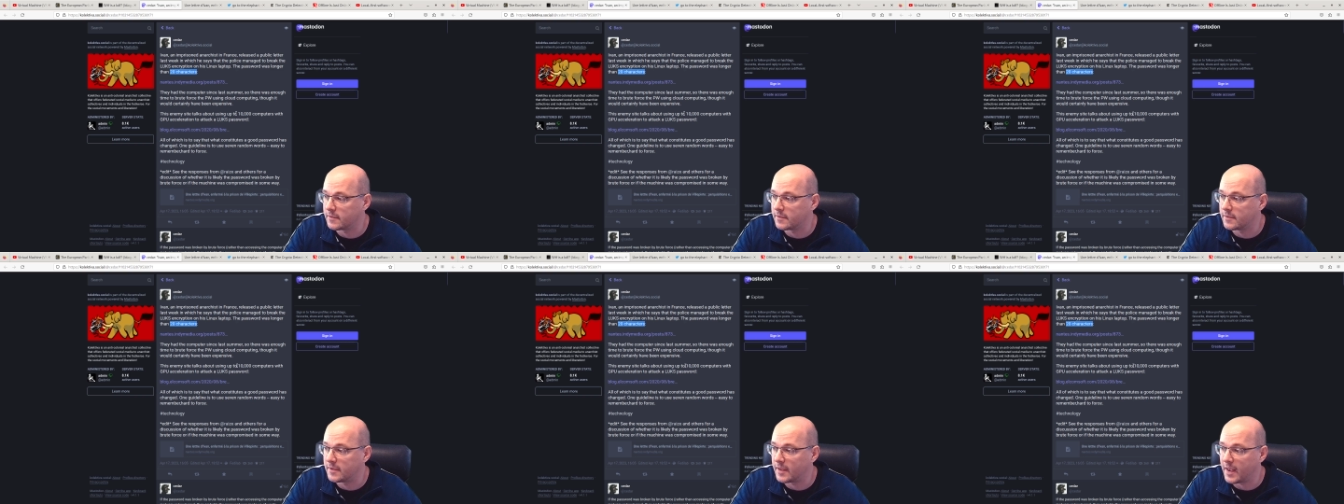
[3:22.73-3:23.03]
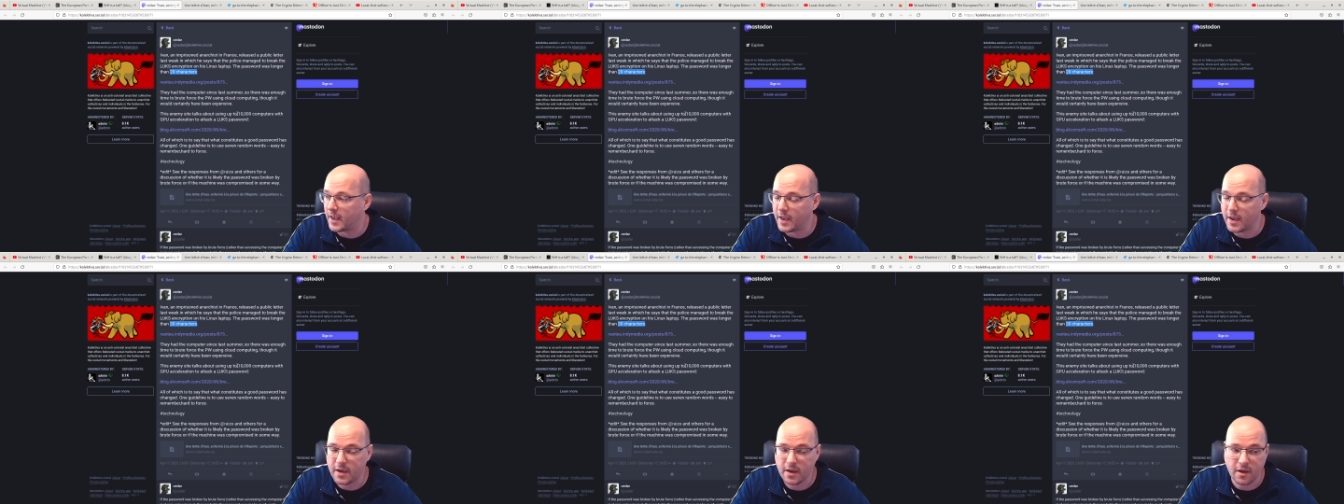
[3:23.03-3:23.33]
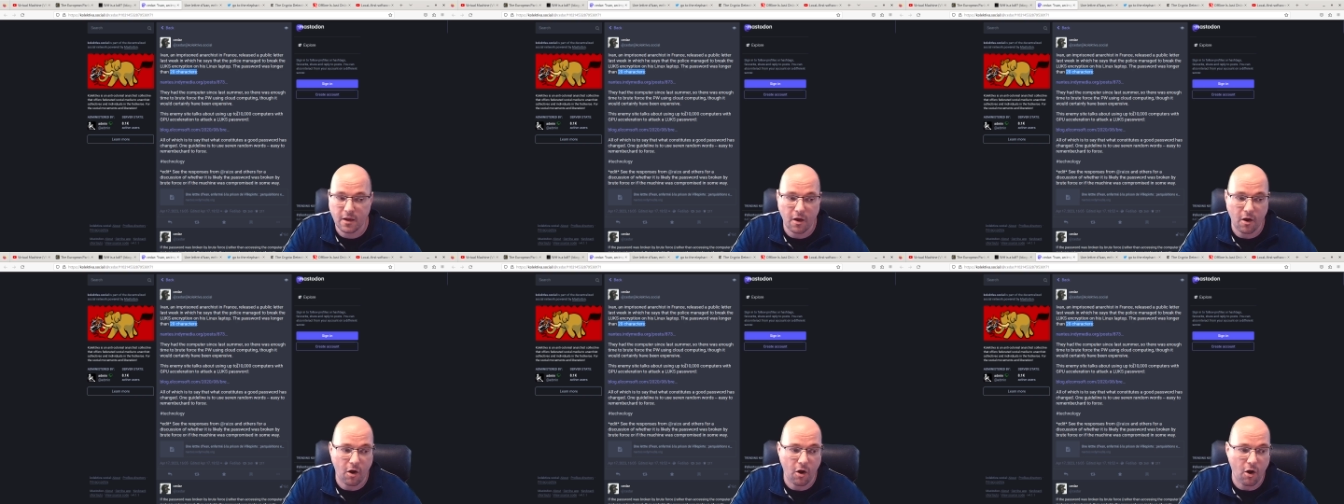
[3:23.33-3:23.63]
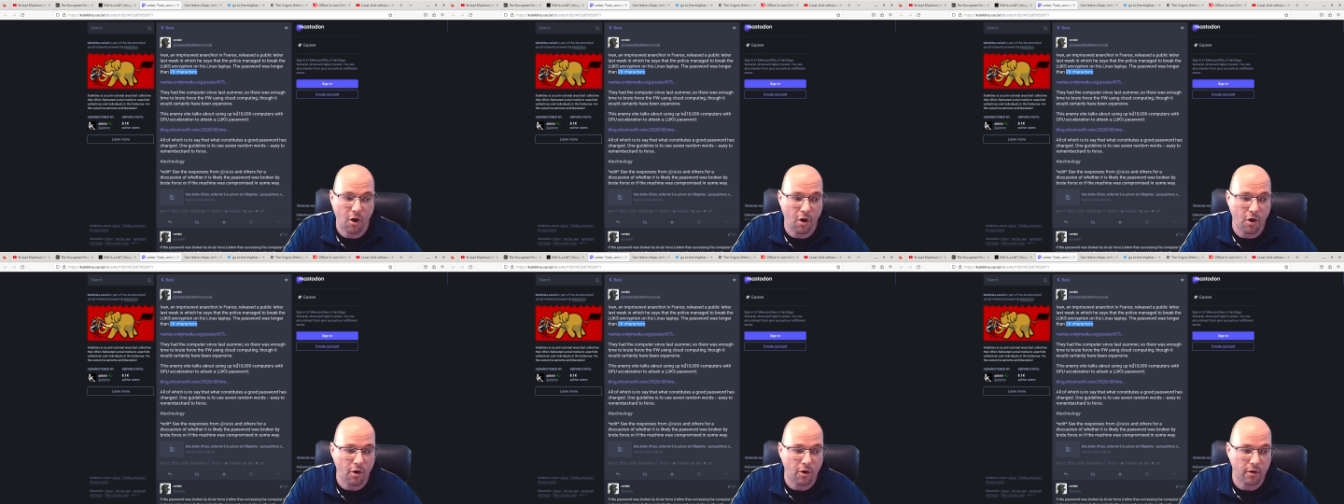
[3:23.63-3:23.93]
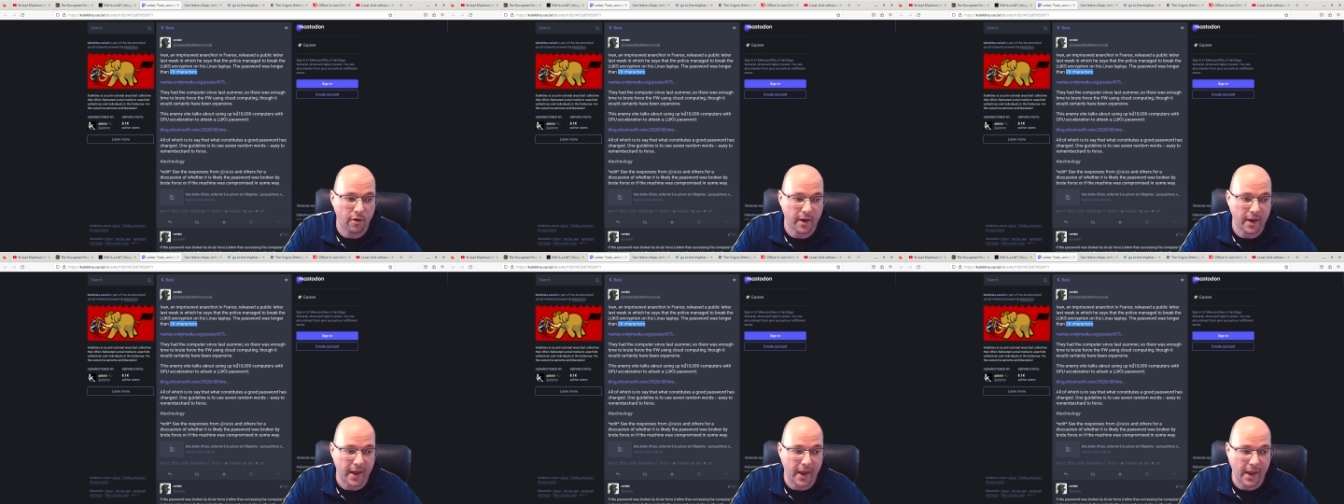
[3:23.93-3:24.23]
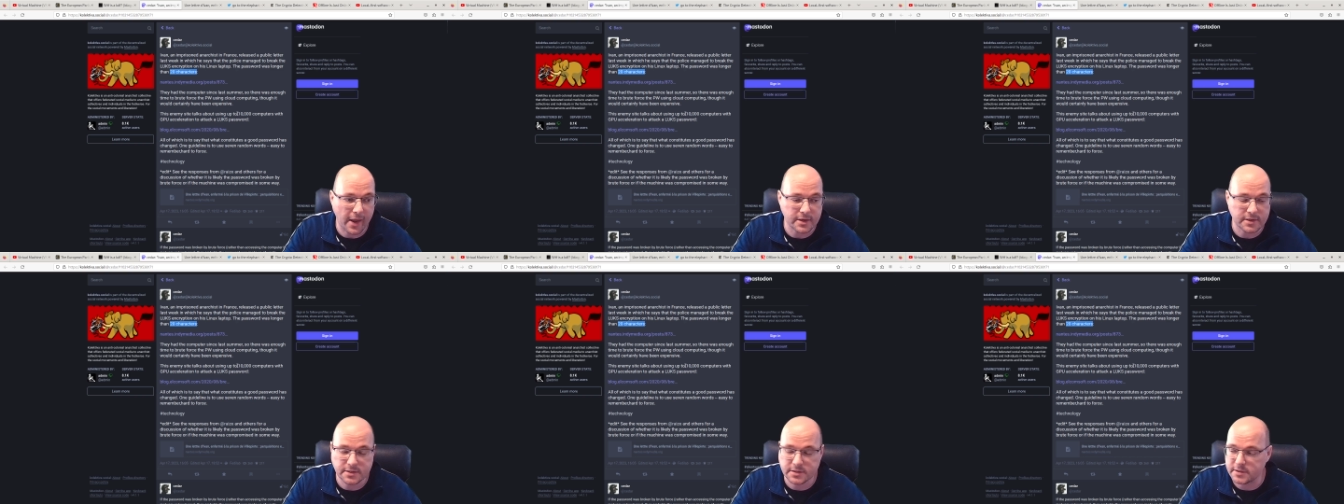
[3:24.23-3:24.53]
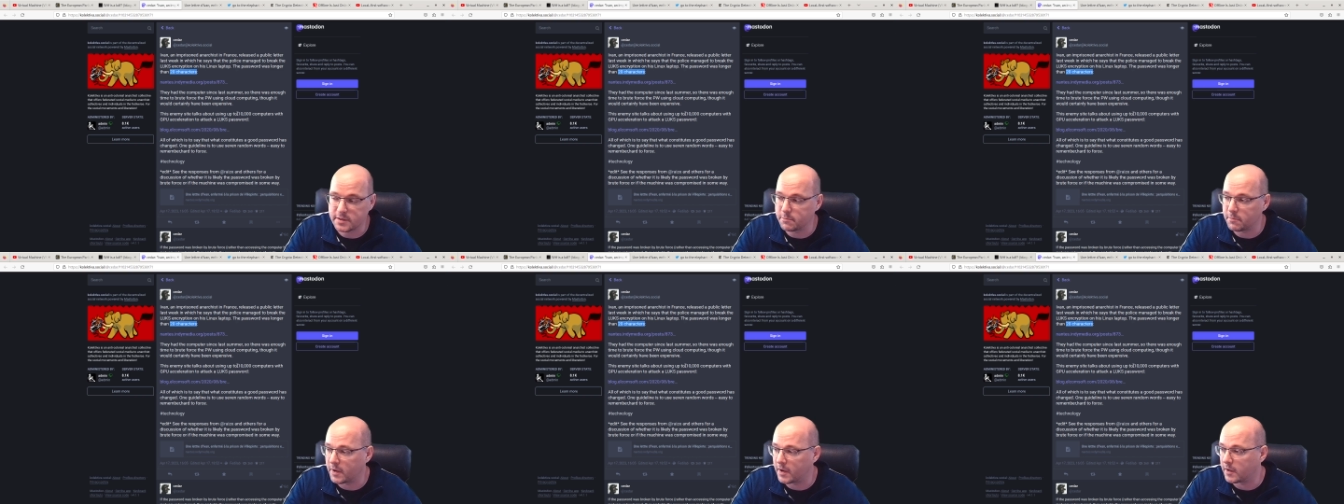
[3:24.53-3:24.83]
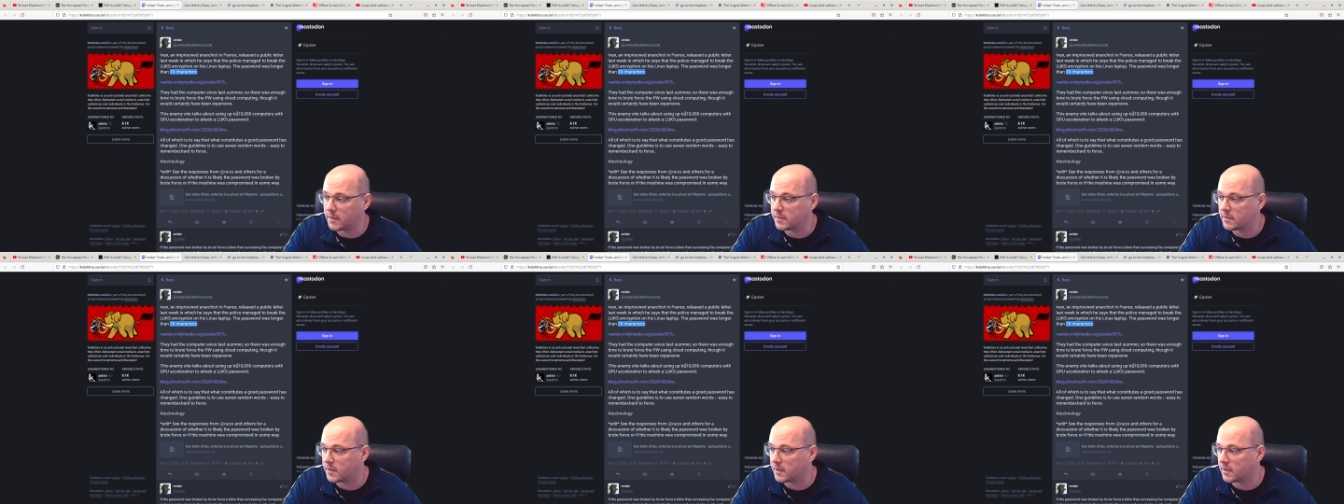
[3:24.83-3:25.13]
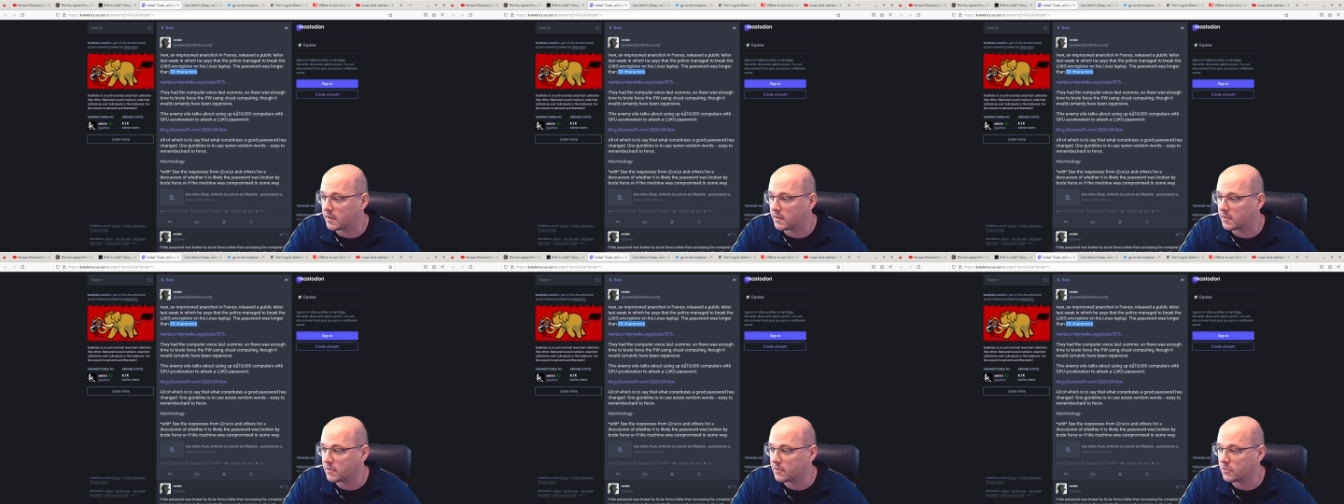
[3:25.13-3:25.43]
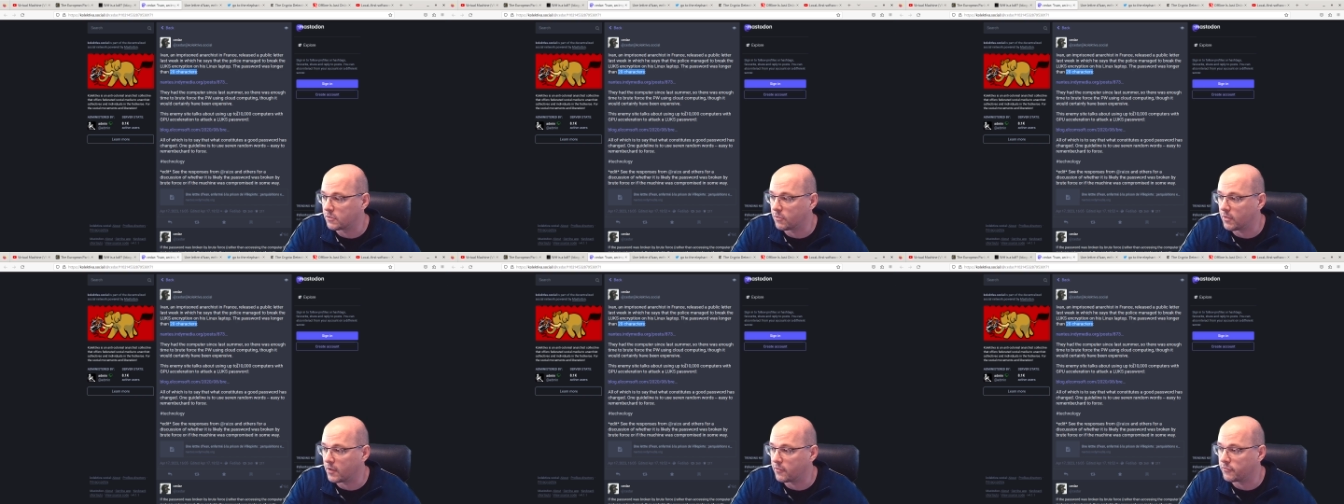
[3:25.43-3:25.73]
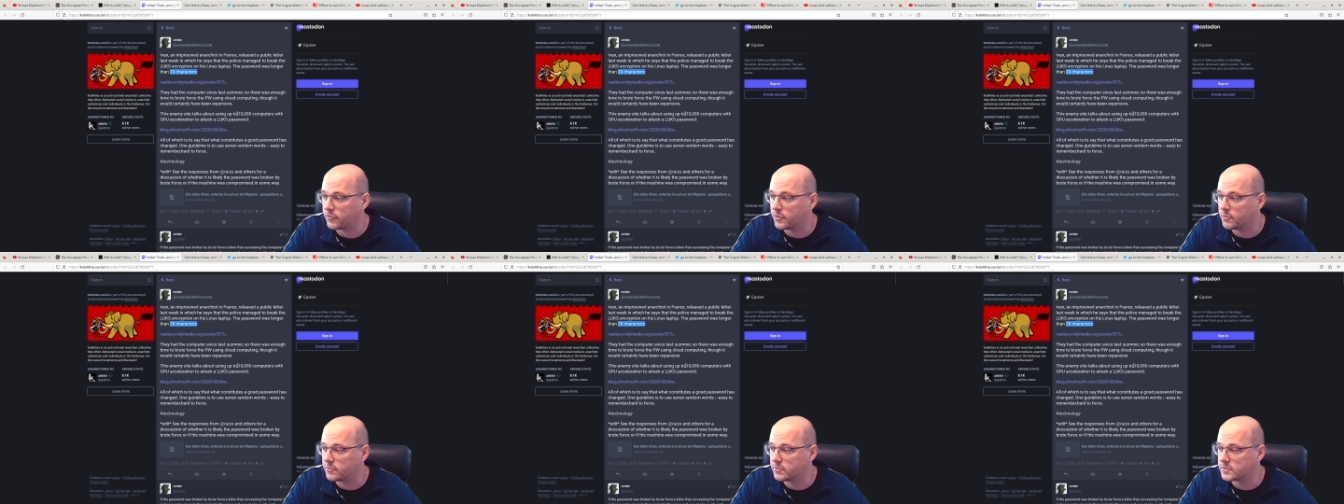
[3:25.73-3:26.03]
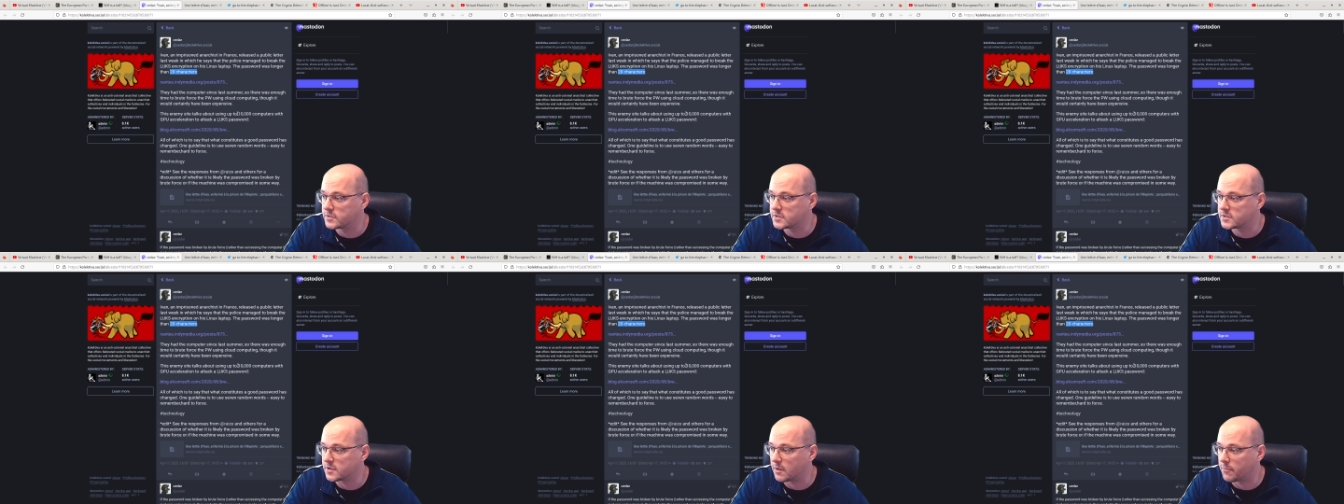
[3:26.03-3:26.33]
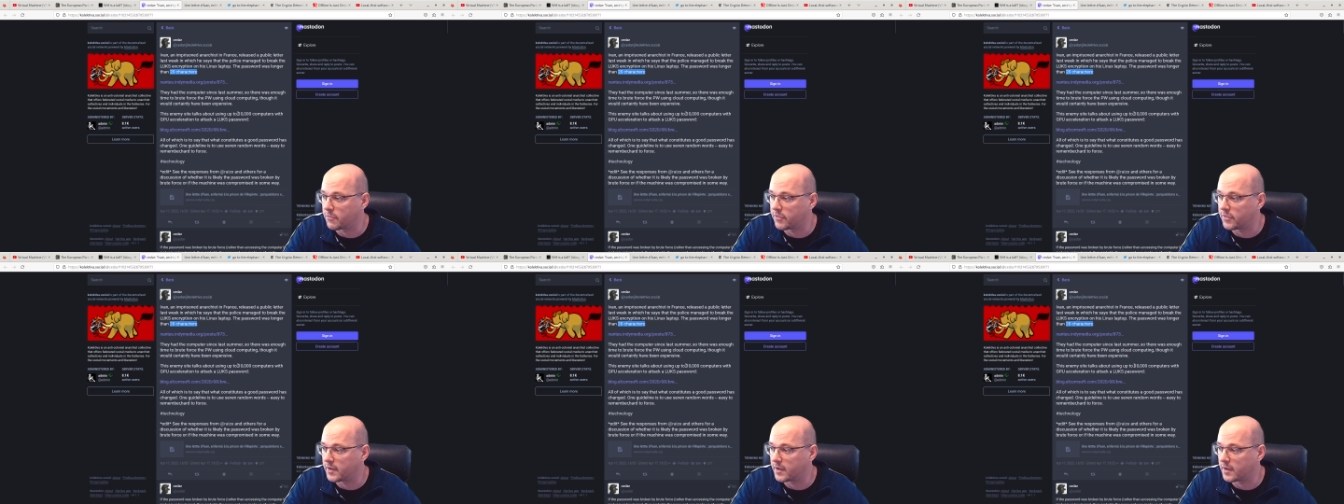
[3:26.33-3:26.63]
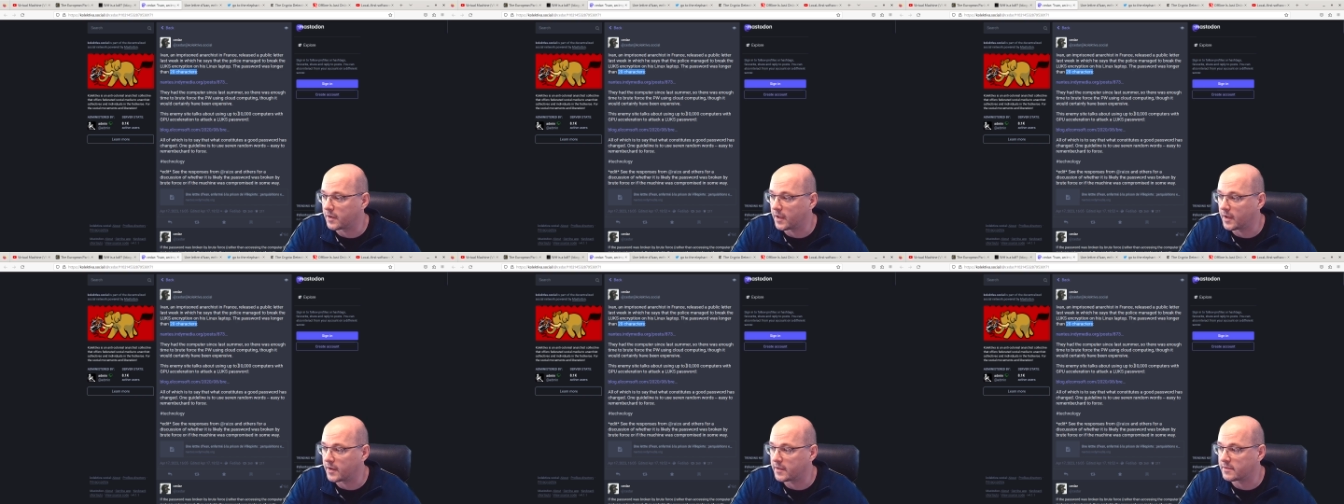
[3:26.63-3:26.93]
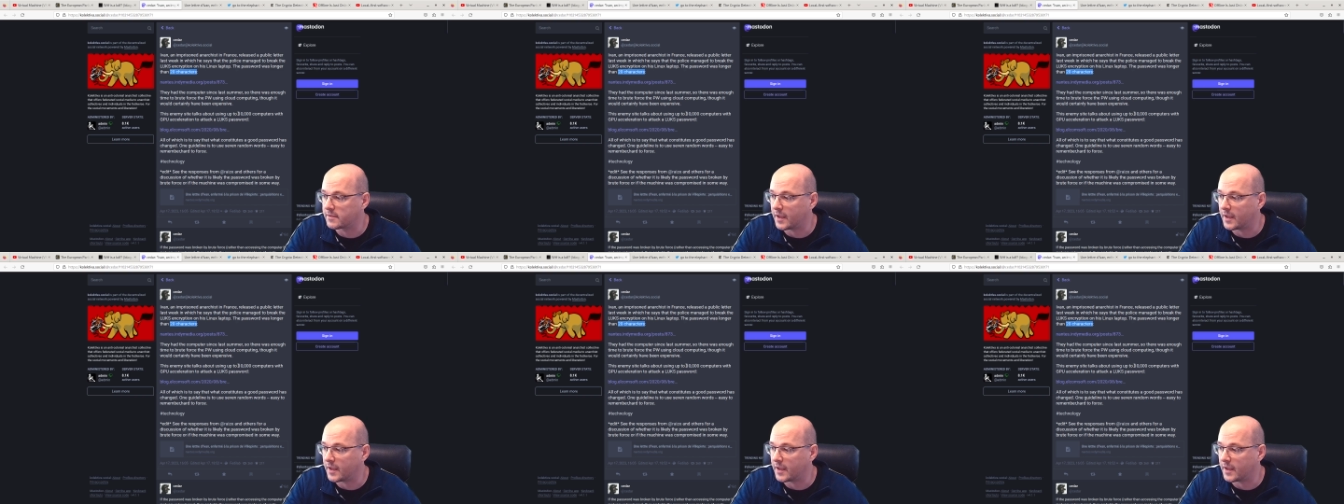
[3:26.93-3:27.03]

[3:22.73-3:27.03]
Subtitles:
they are estimating to have used something like